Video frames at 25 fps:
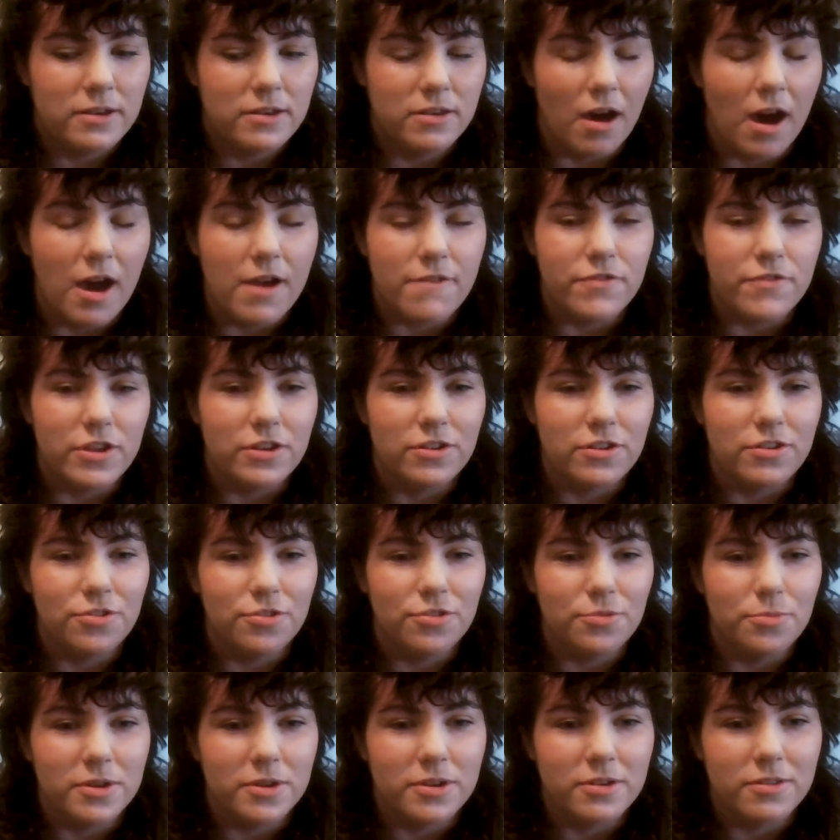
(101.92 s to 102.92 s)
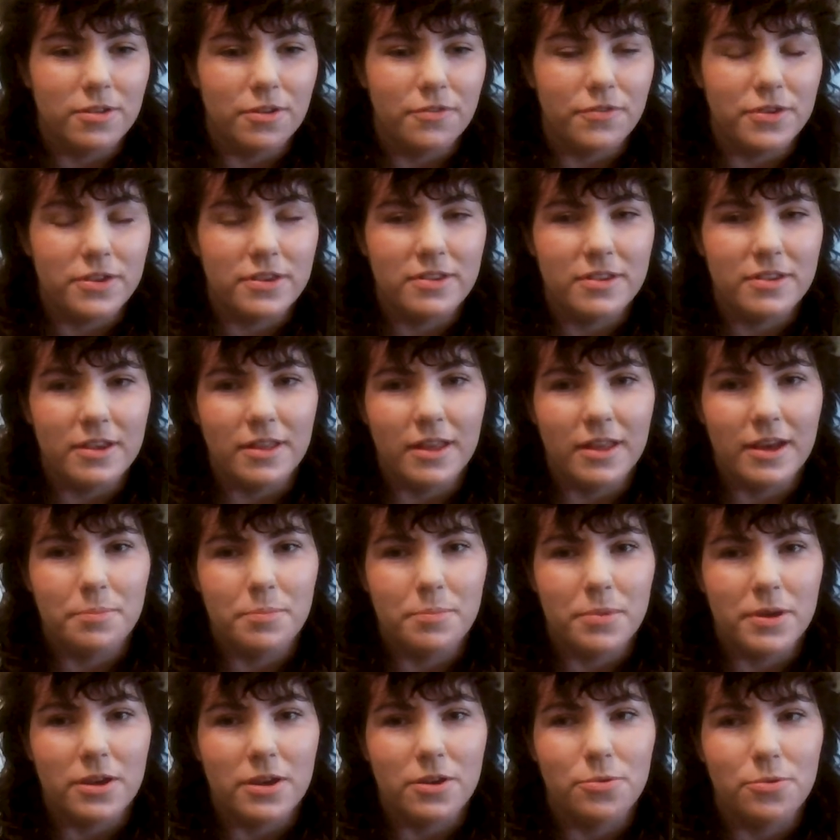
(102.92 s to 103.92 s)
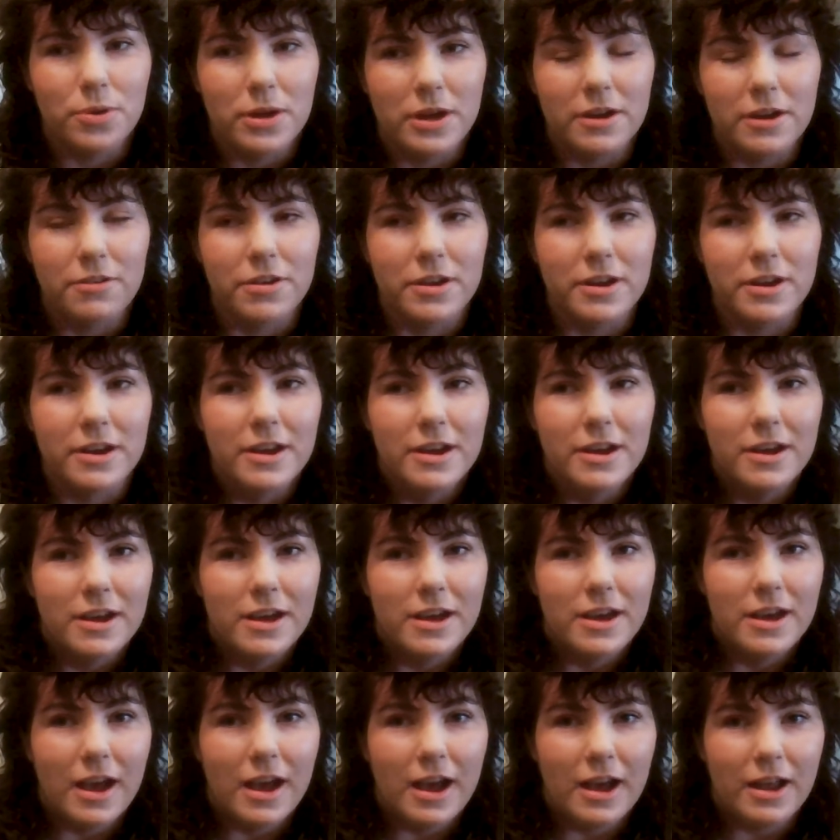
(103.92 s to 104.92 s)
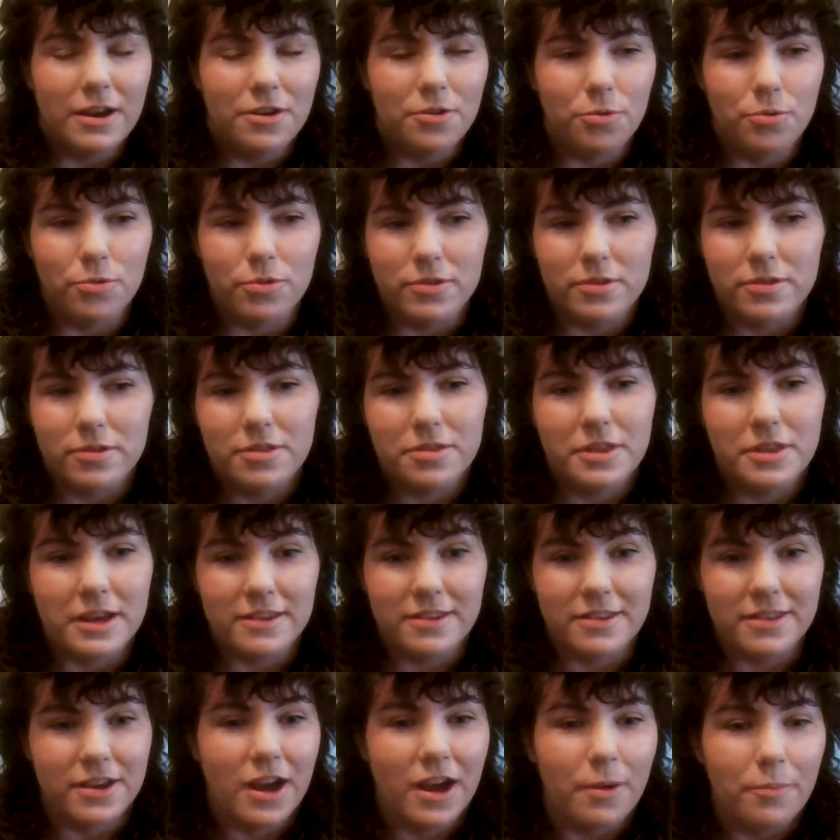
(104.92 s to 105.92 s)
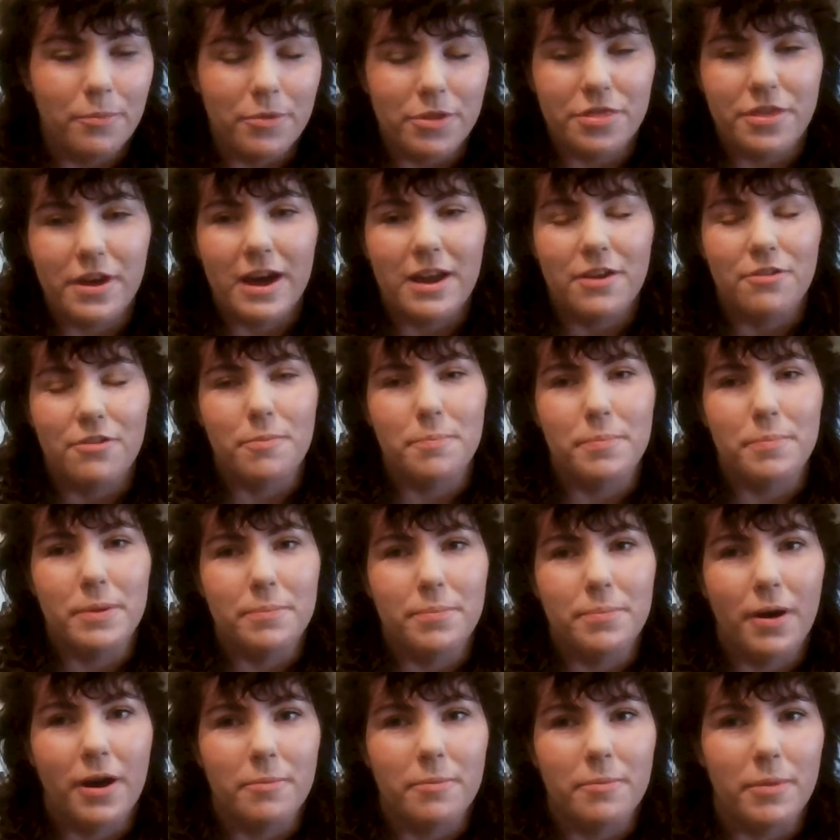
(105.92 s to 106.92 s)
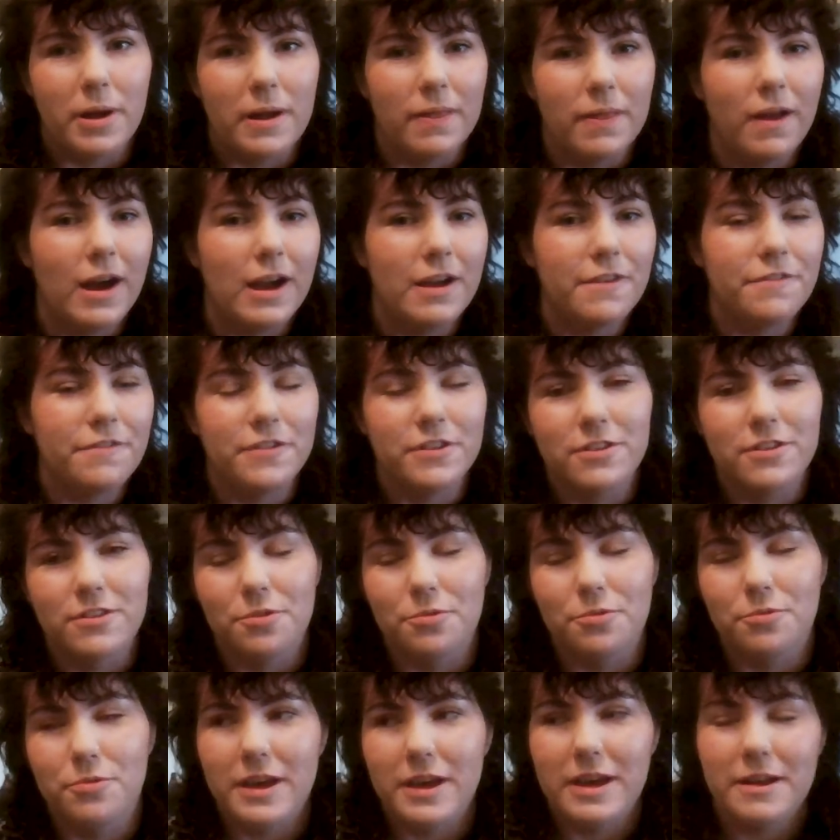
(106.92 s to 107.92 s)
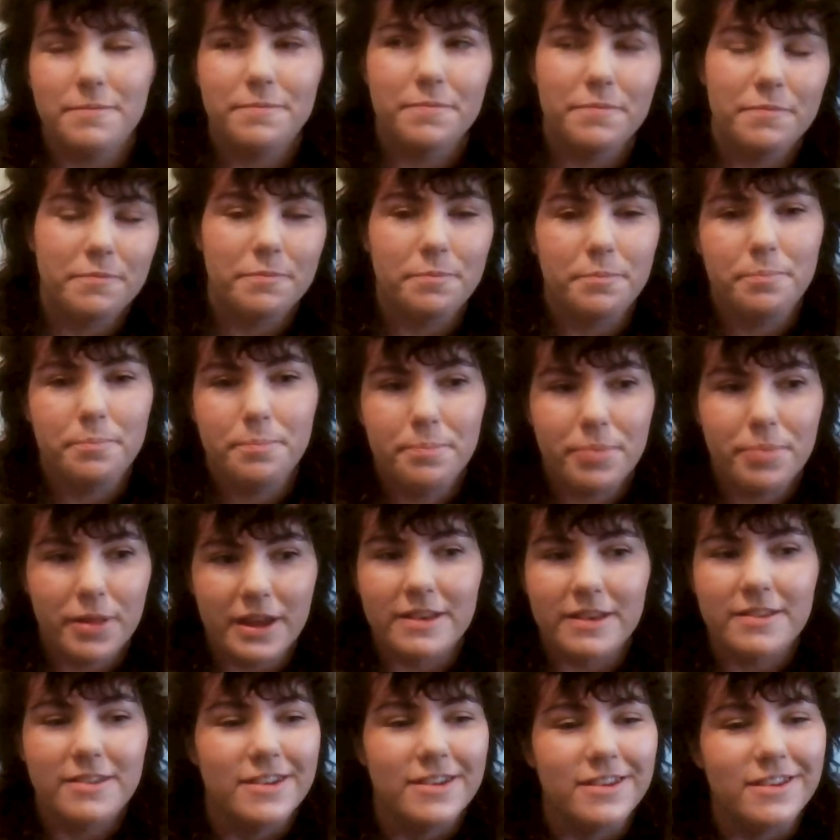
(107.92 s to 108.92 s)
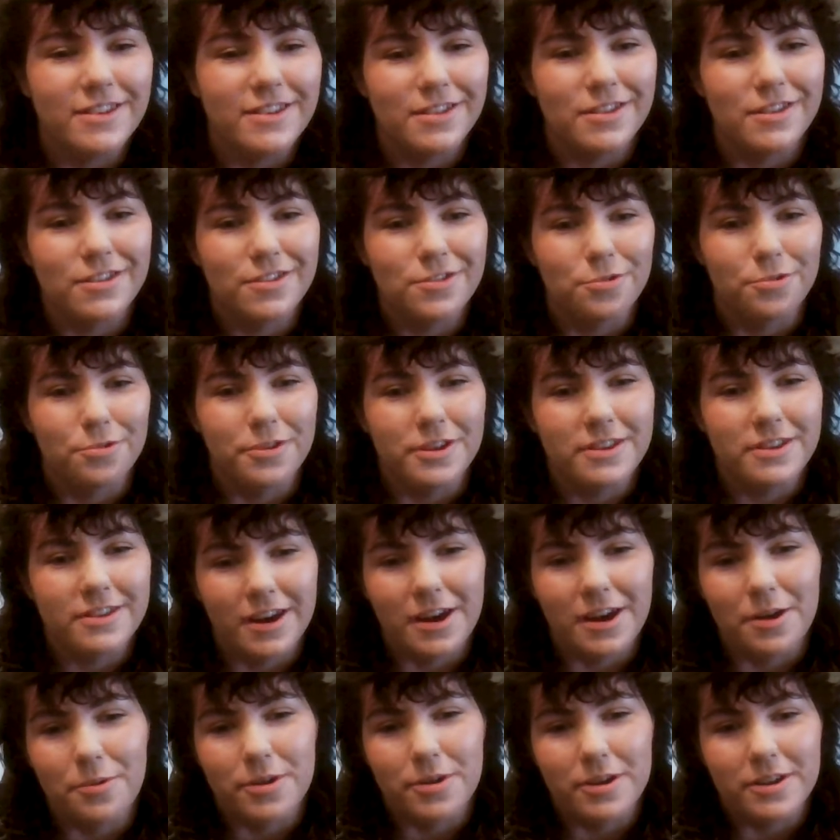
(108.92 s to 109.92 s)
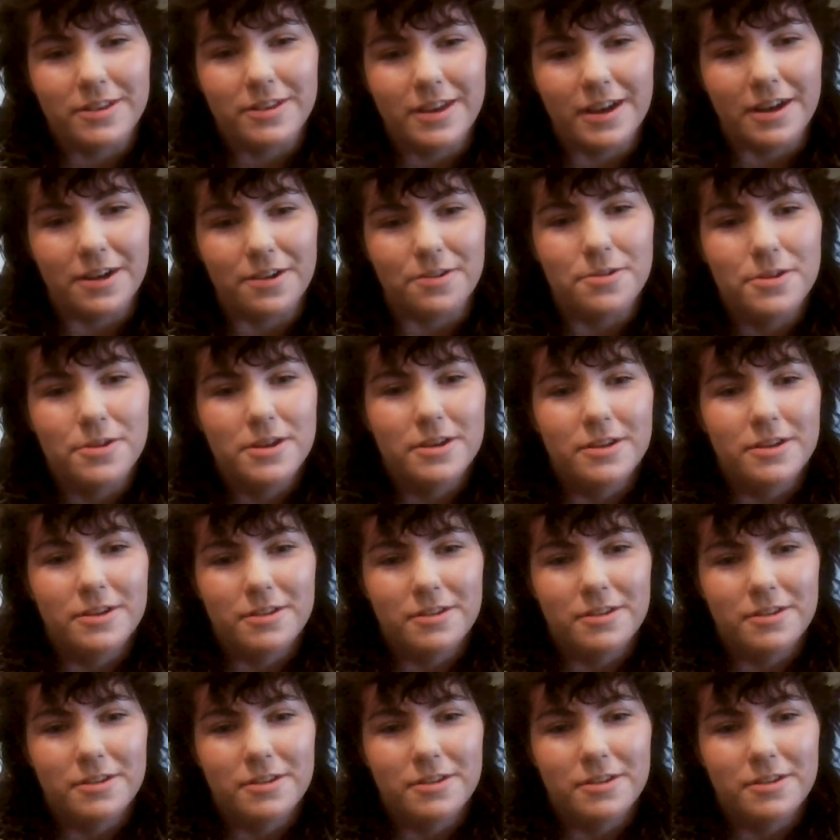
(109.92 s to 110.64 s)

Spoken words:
dive into because obviously being queer and all the things that come with that are a big part of my life, and so that plays into the stories that I want to tell.